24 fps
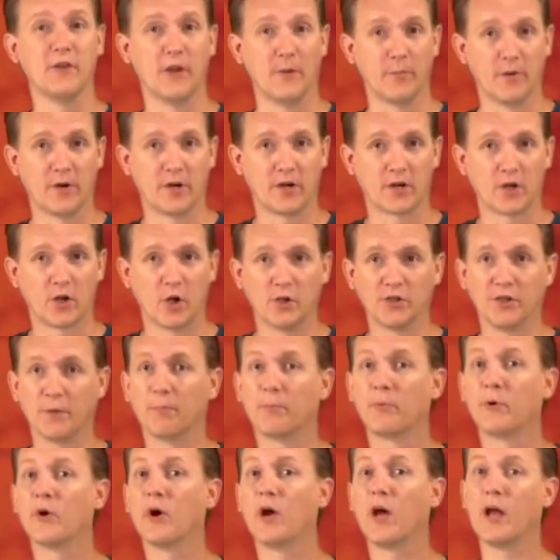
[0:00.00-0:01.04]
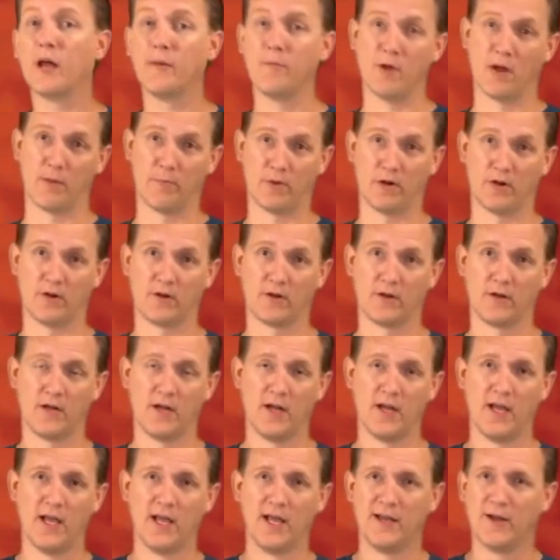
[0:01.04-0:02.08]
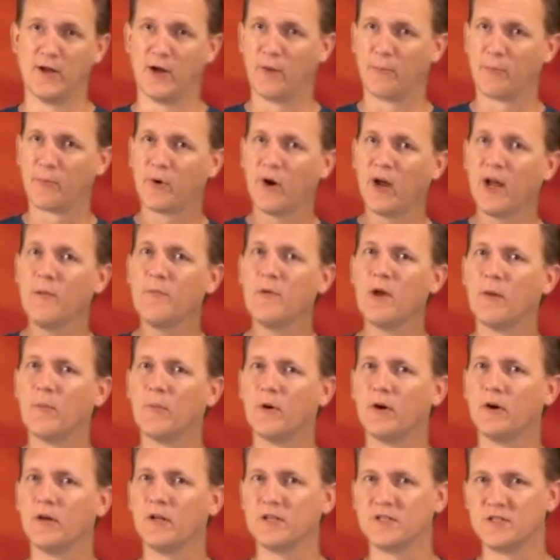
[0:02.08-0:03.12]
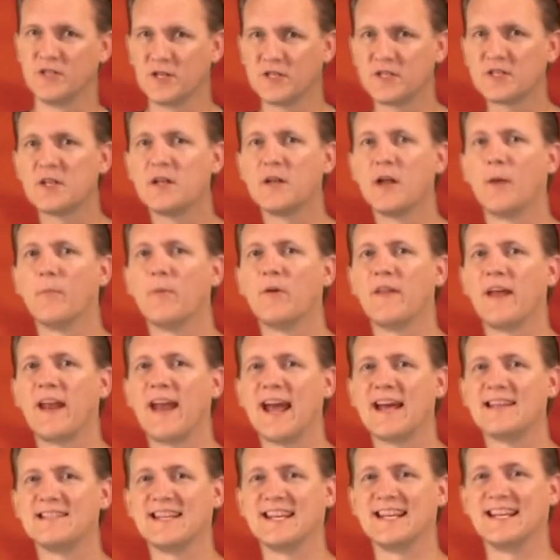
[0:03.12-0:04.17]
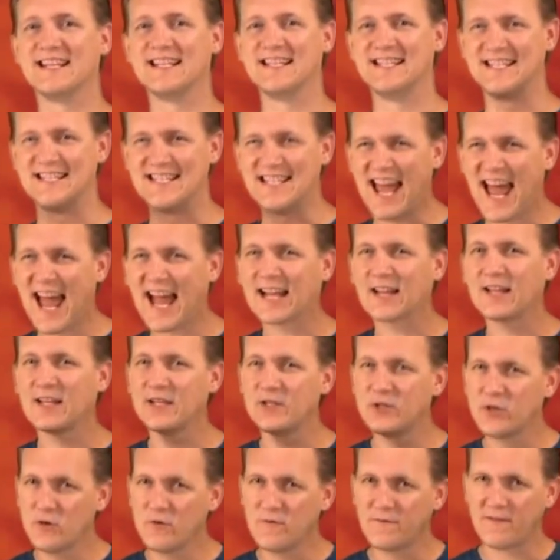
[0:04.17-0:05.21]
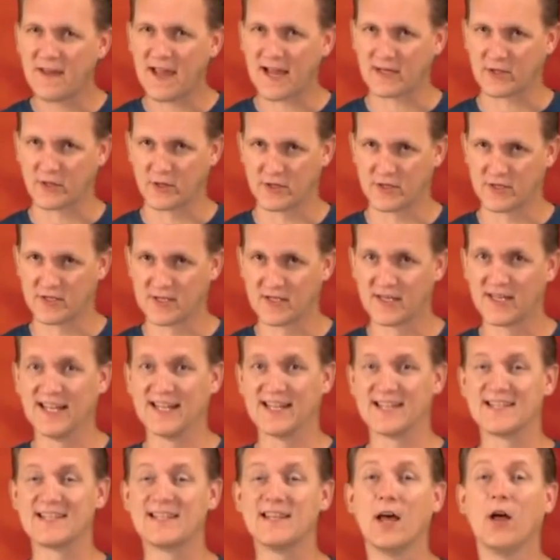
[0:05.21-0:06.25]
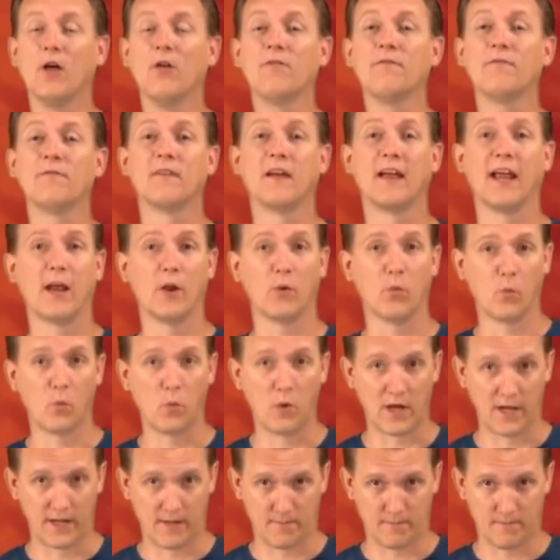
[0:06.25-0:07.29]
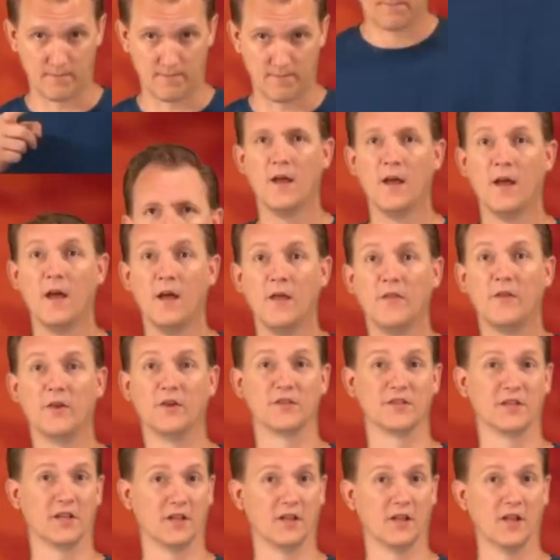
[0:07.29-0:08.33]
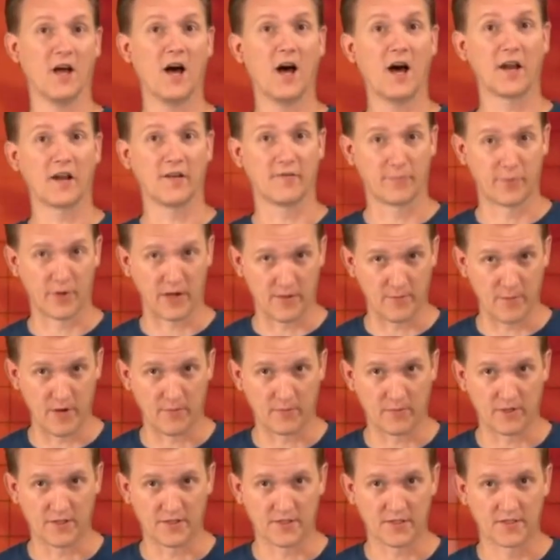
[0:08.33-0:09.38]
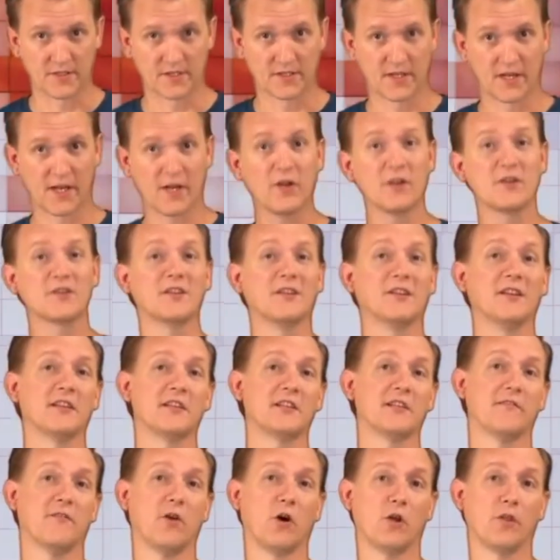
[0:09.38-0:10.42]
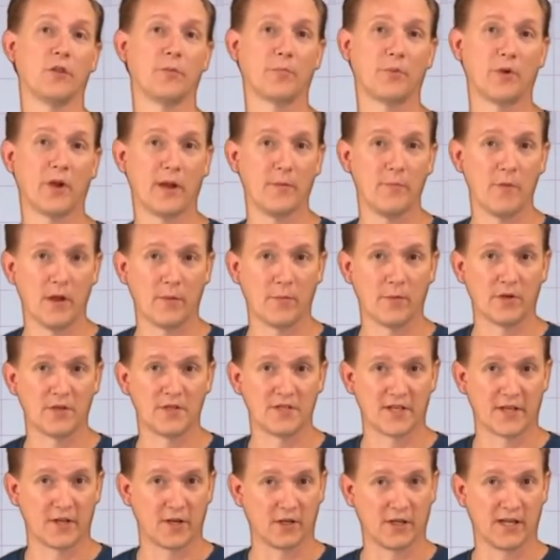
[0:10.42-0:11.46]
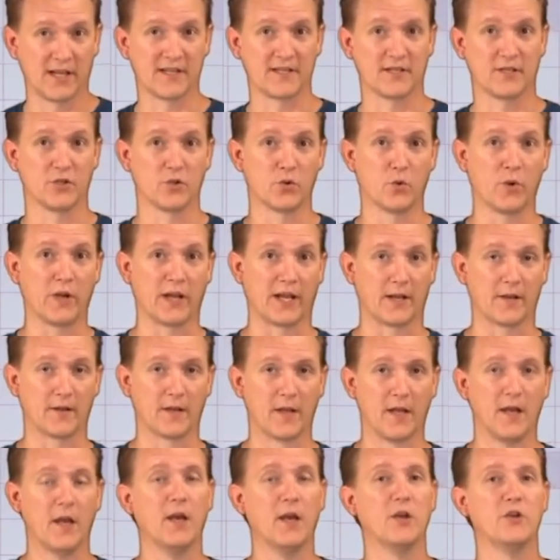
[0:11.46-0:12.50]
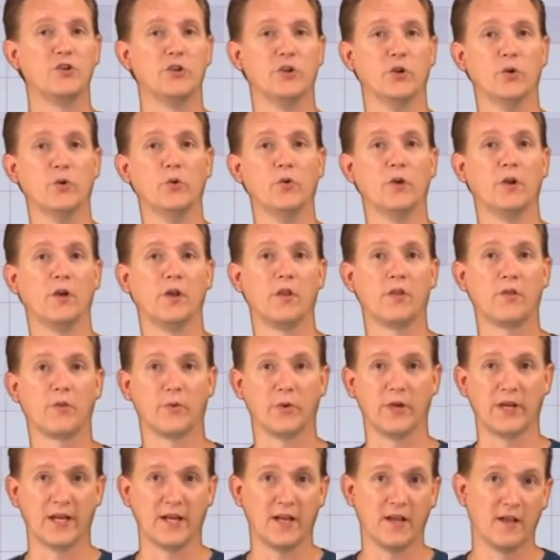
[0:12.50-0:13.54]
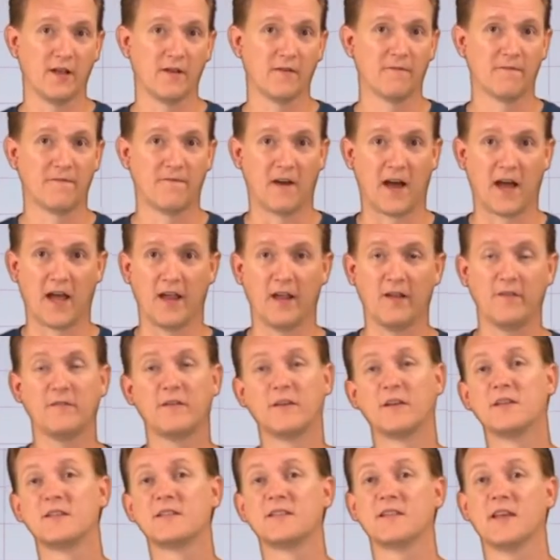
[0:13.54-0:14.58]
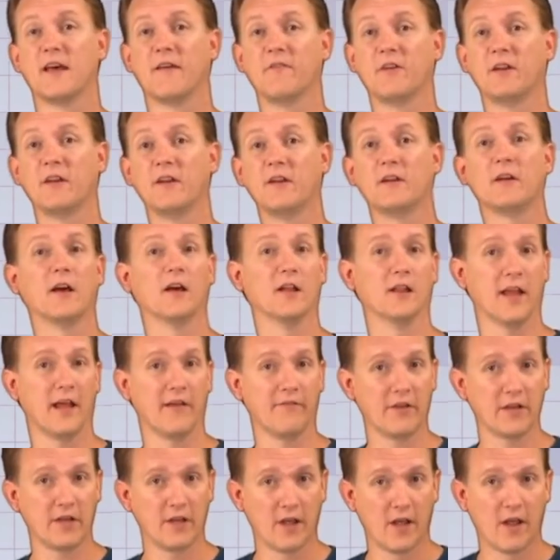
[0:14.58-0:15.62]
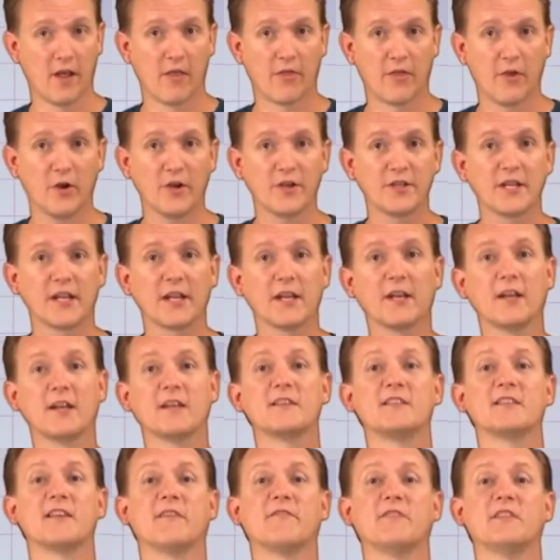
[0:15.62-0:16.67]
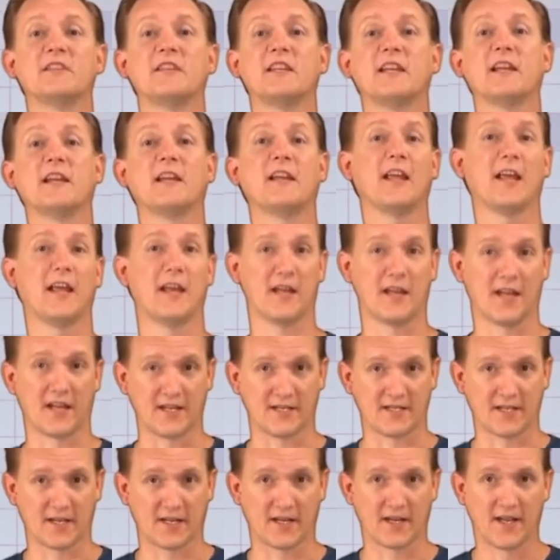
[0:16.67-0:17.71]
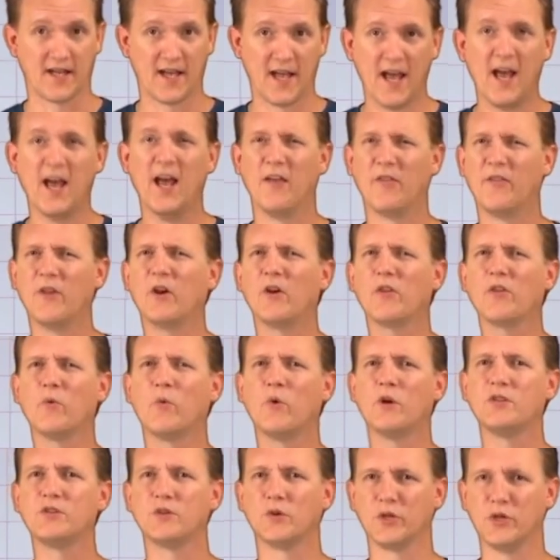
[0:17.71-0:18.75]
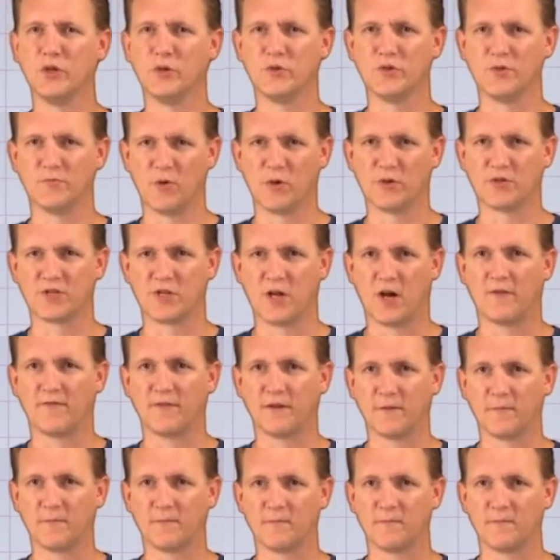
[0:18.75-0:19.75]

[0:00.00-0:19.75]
of number called a prime number. Now, a prime number is just a number that has exactly two factors, itself and 1. There's a lot of prime numbers. Here's a list of all the prime numbers that are less than 20. 2, 3, 5, 7, 11, 13, 17, and 19. They're the ones you'll use most often.